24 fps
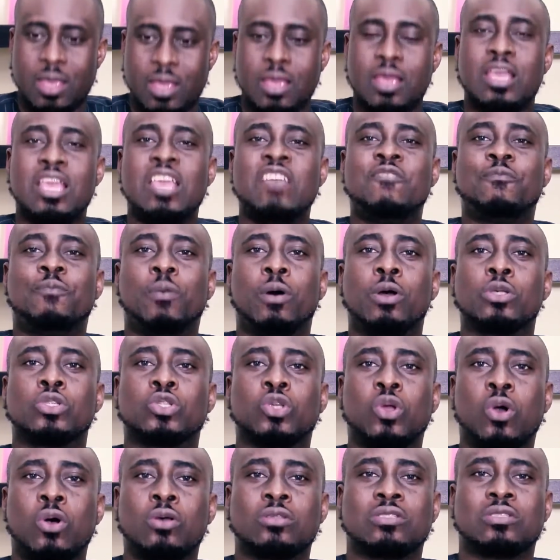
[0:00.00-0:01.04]
If Paul
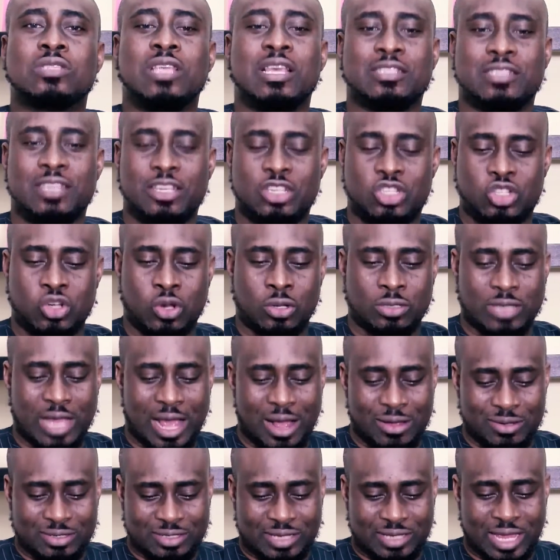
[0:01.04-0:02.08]
Scholes takes a shot
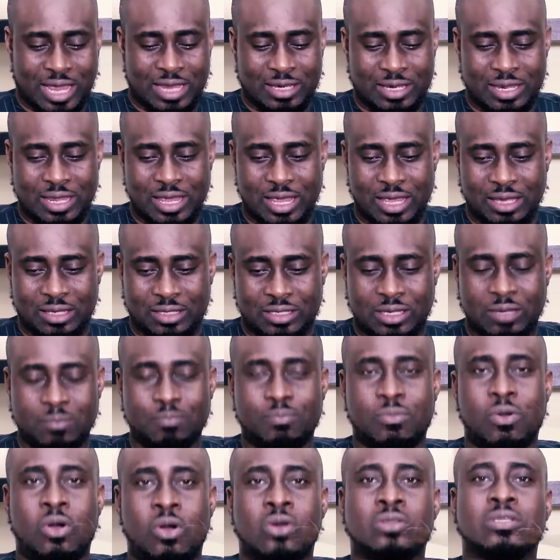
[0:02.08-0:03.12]
outside the 18
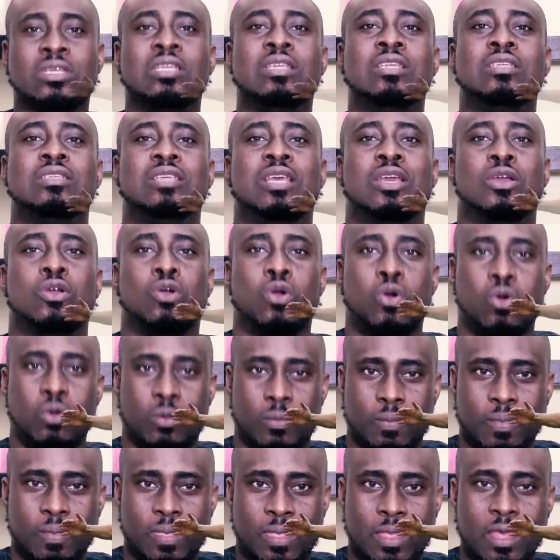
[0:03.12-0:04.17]
box, it is a goal.
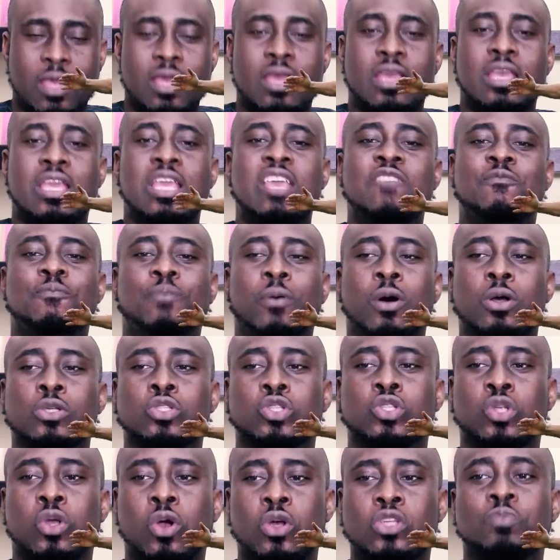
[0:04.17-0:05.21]
If Paul
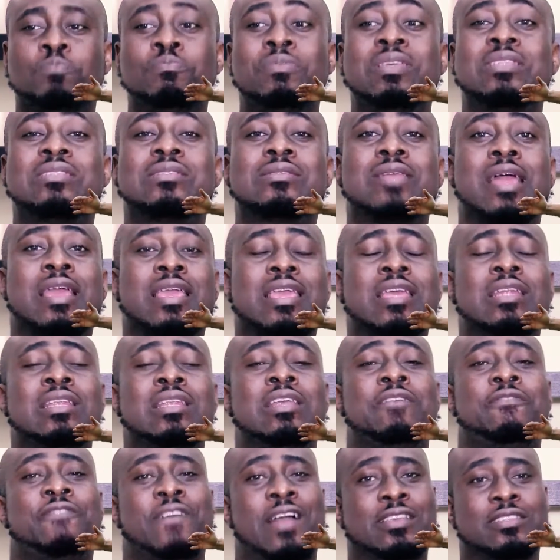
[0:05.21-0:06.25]
Scholes mistakenly
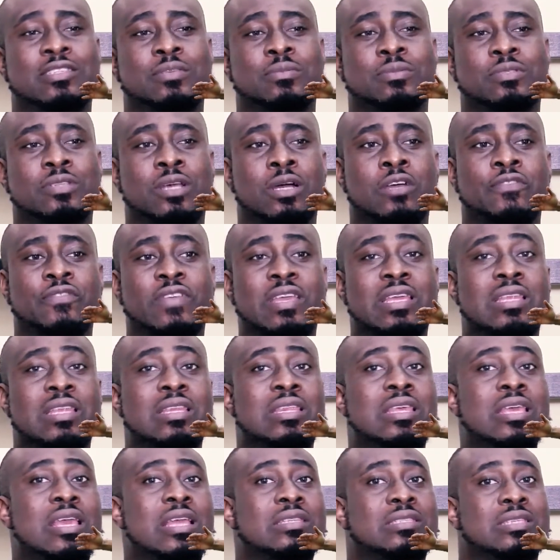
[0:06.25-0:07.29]
finds himself in
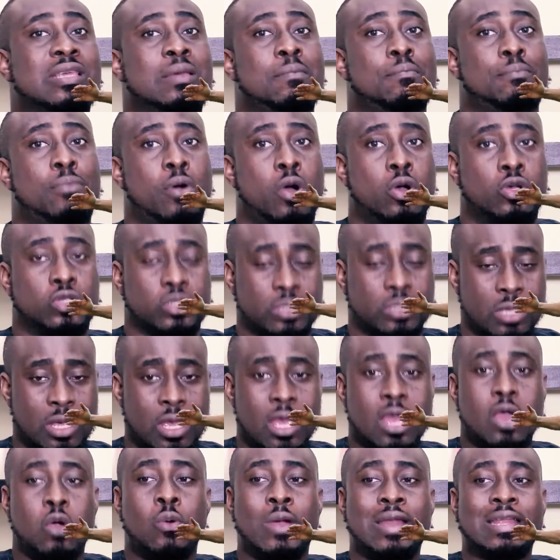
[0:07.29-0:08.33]
the 18 box
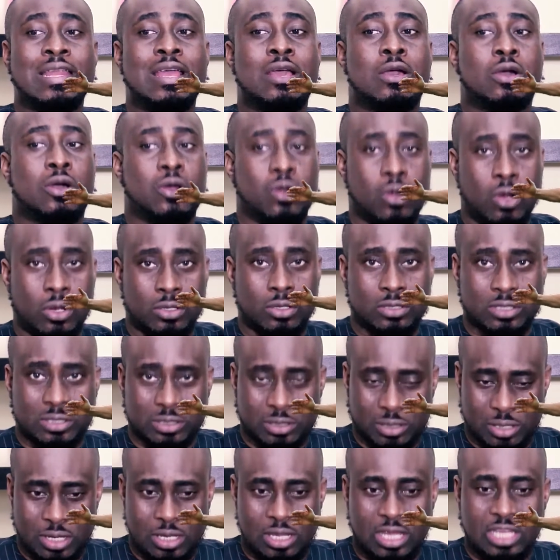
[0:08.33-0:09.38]
when a cross
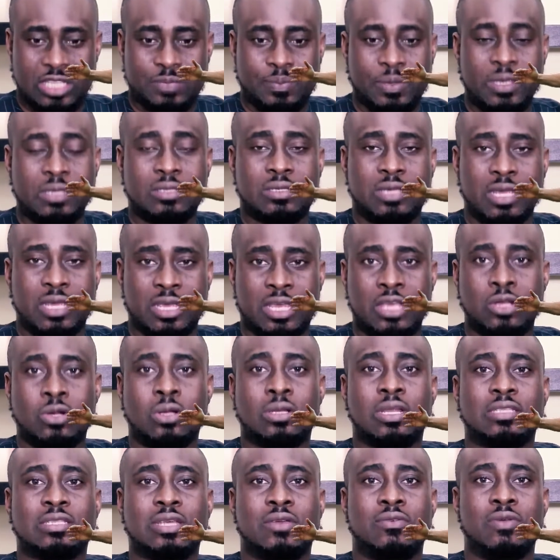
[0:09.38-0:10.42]
is being taken or
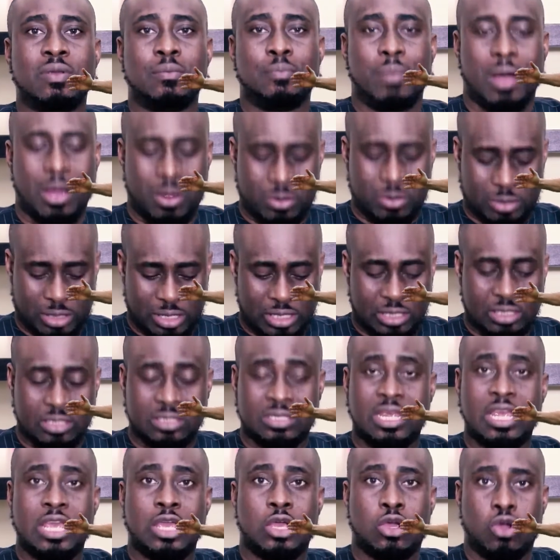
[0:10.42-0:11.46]
there's a rebound, it is
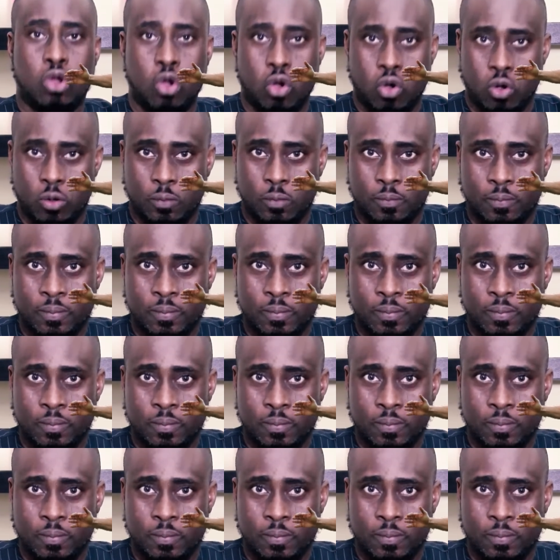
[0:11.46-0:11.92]
a goal.